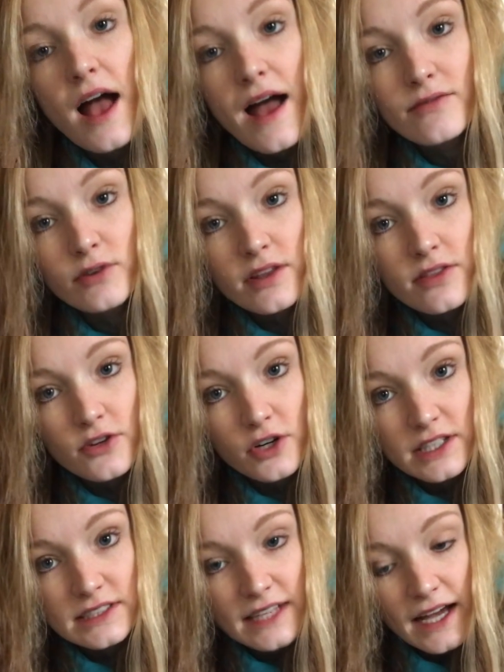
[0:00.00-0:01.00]
every
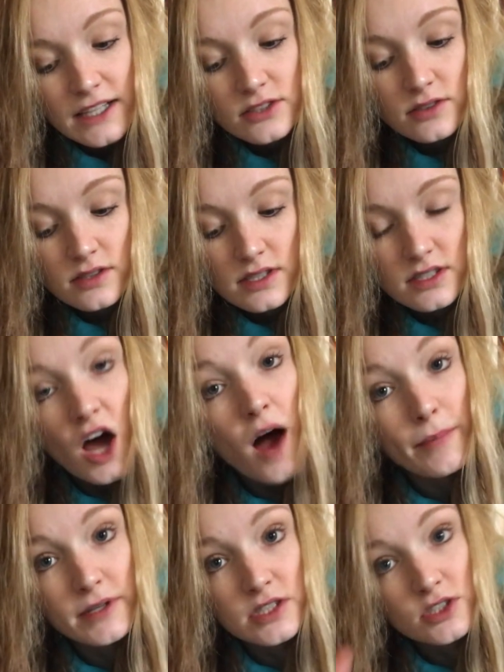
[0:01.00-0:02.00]
30 seconds you just
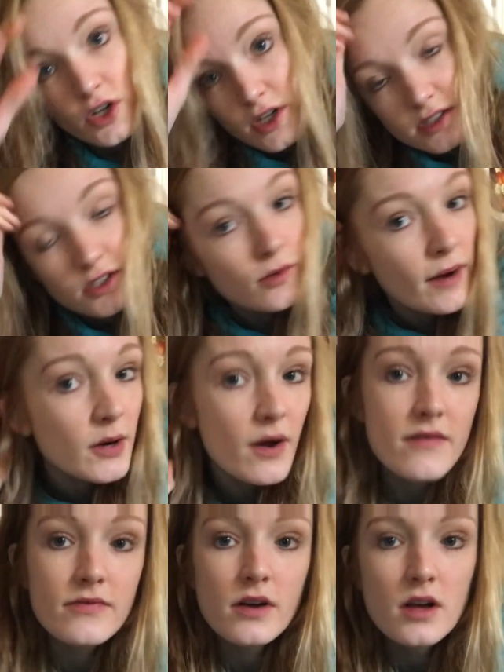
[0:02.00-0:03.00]
stop and stir it. So
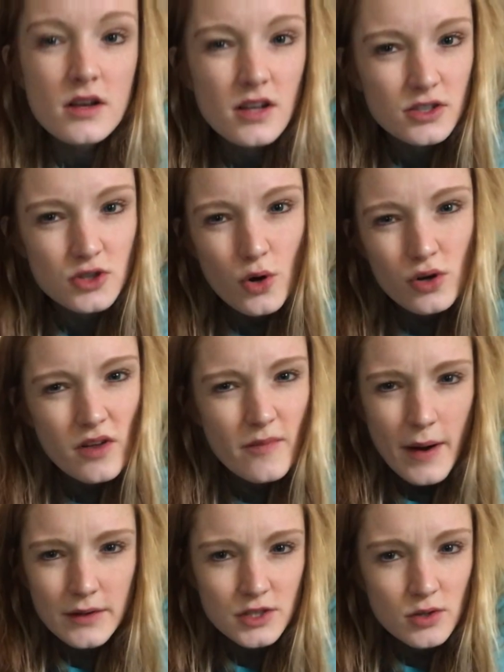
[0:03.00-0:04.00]
microwave a total of
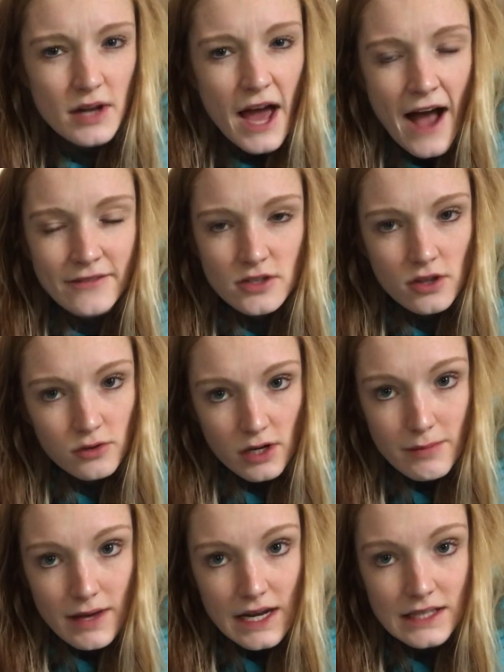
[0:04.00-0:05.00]
about 2.5 to
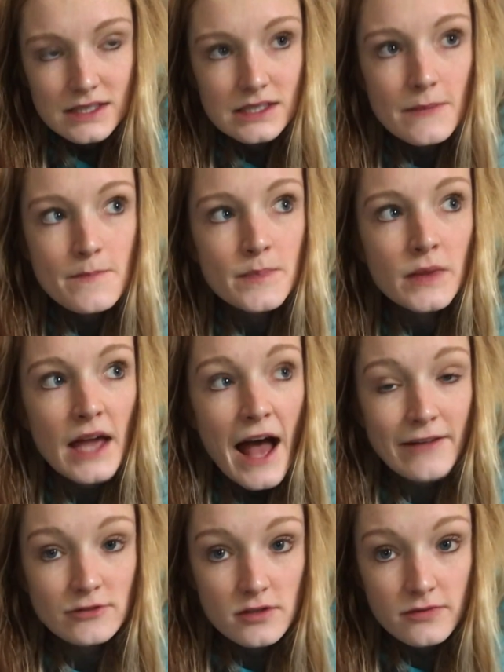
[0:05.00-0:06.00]
3 minutes.
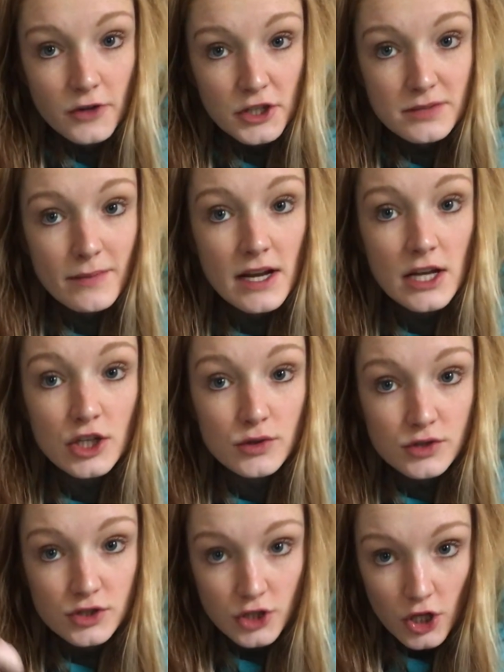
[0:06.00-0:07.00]
After the first minute,
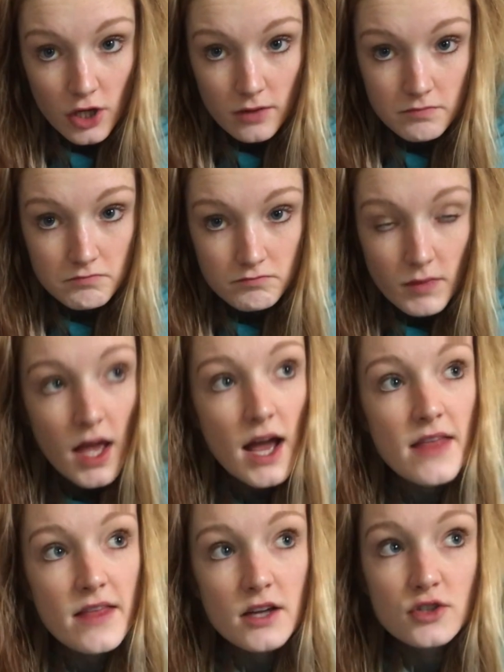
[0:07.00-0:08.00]
you stir.
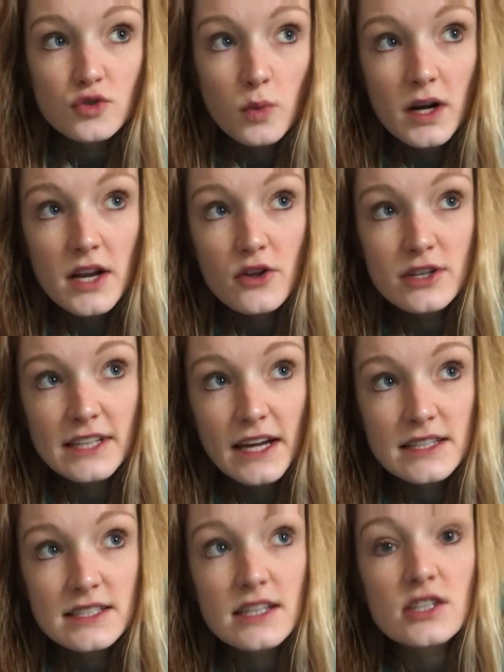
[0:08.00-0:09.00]
And then 20 to 30
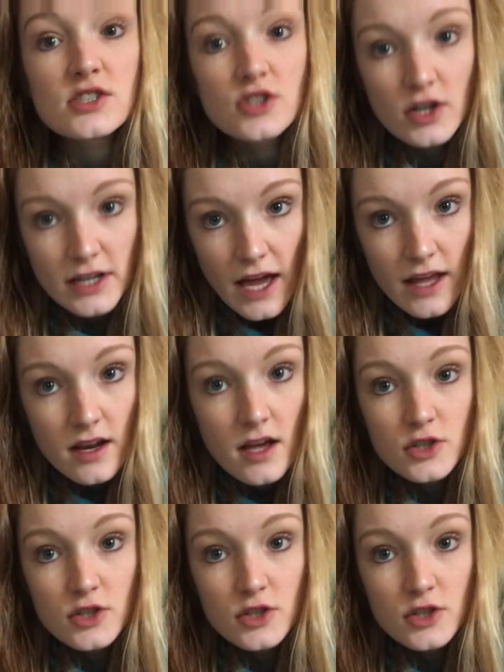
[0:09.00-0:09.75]
seconds in, stir again.